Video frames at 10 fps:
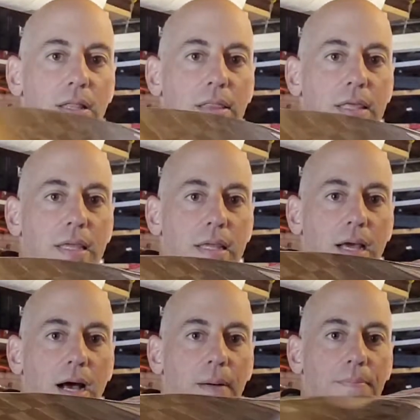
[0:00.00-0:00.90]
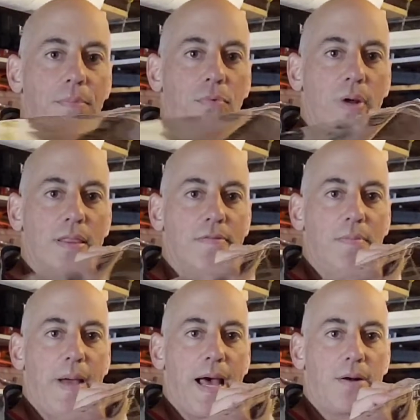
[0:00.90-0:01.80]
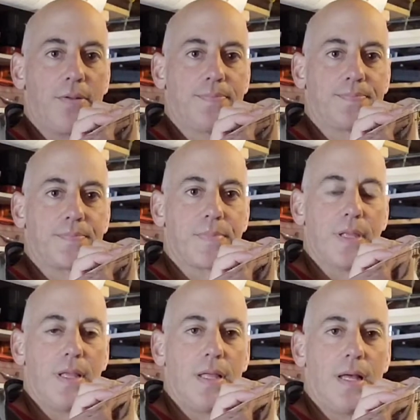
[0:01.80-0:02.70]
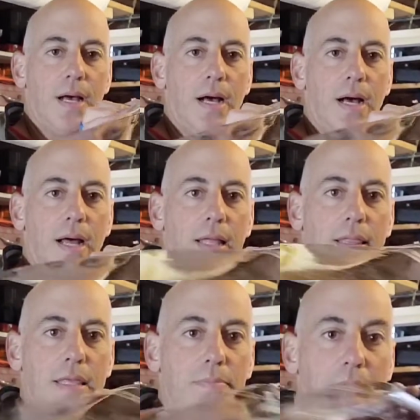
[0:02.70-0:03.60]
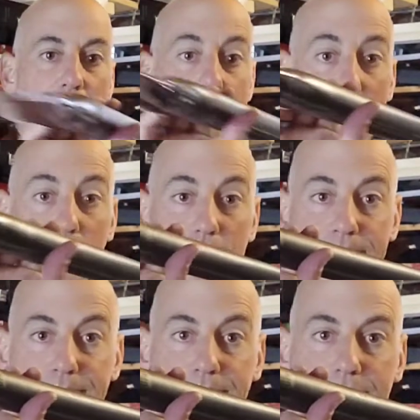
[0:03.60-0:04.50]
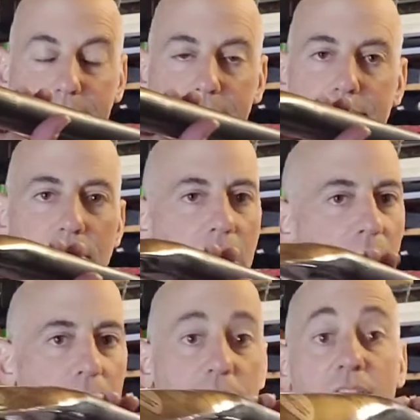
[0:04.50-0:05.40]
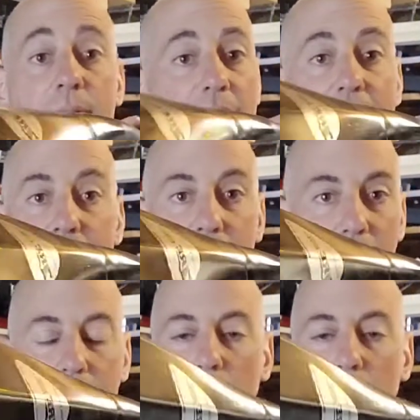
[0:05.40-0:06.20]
the width of the paddle, the blade angle, just about anything.